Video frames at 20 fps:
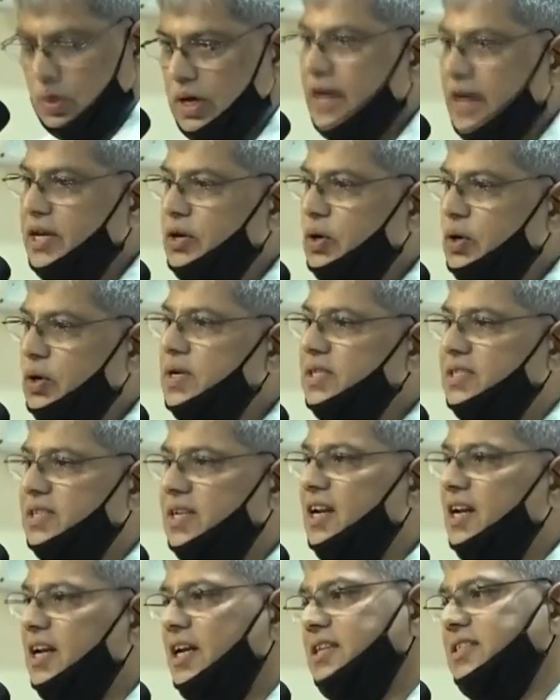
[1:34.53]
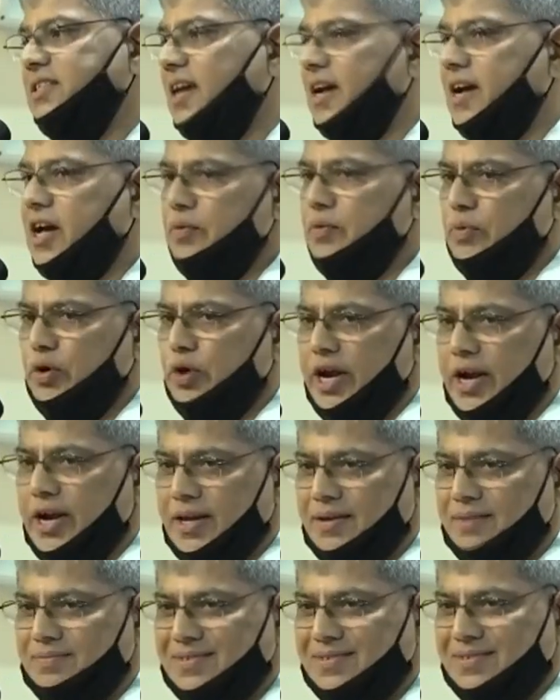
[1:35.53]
A university is a community.